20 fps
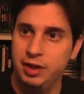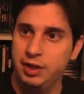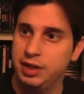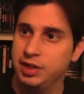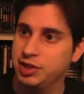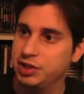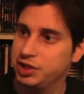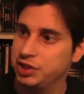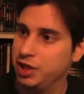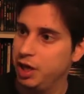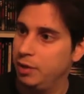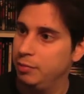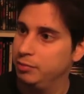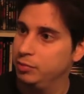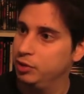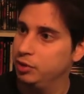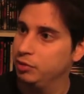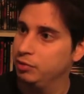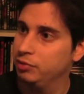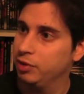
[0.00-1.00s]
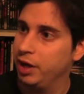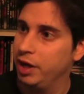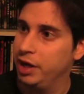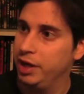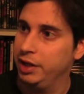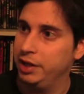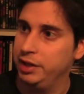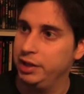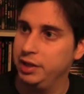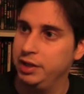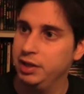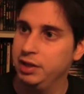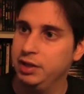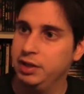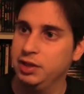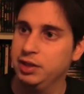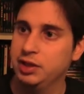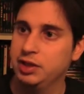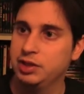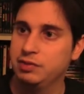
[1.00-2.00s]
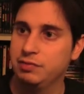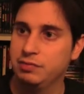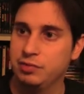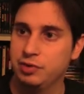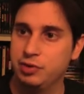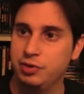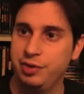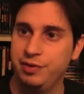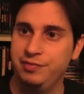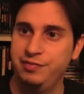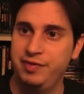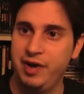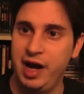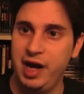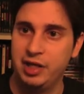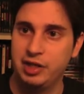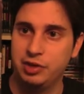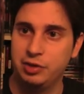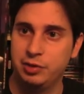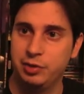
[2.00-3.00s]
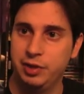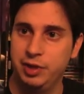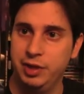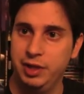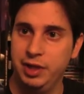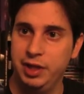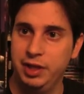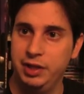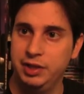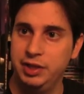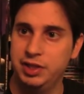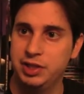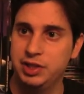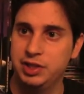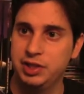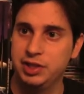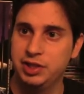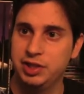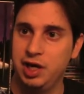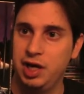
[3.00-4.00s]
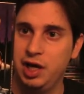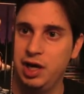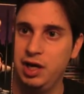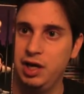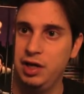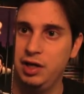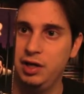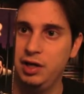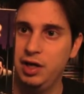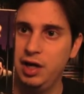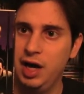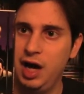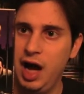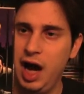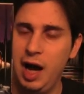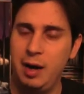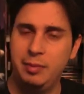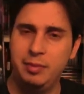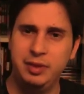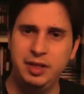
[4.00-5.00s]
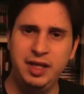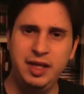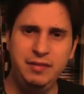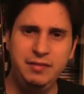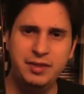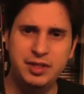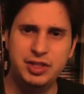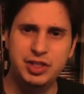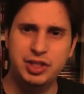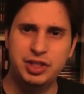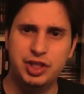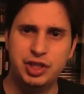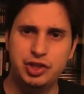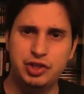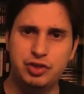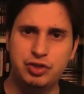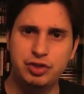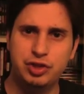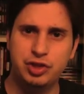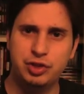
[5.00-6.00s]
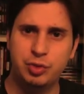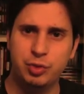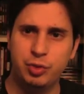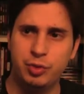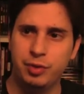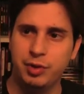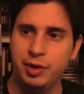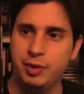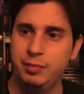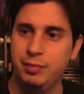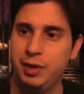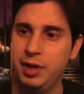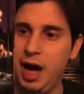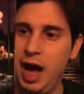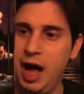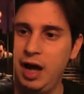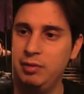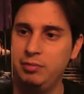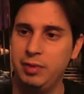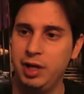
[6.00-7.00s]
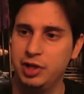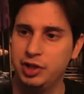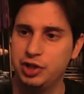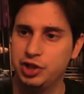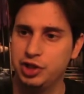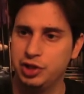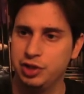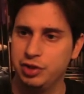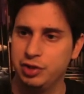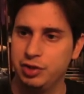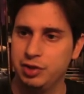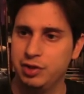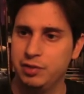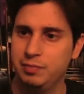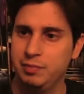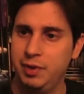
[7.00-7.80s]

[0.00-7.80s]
This is on Blu-ray. This is from Scream Factory, and this is I believe this is a true story, but I'm not sure.